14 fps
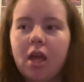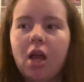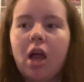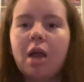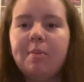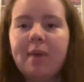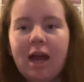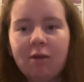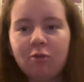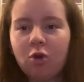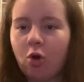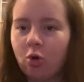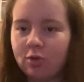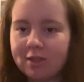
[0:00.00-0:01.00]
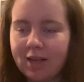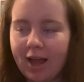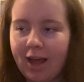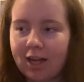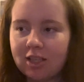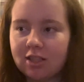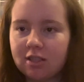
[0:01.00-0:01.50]
out of
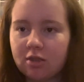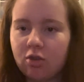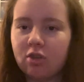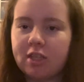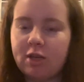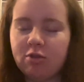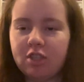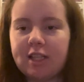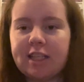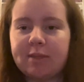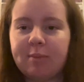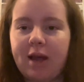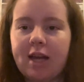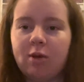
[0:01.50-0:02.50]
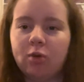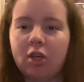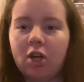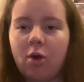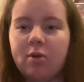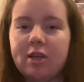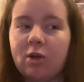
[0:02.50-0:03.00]
context, because he was just explaining what the
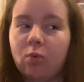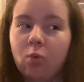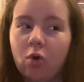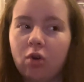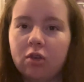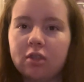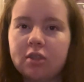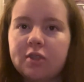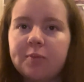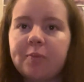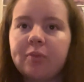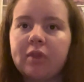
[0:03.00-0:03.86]
loan deal was.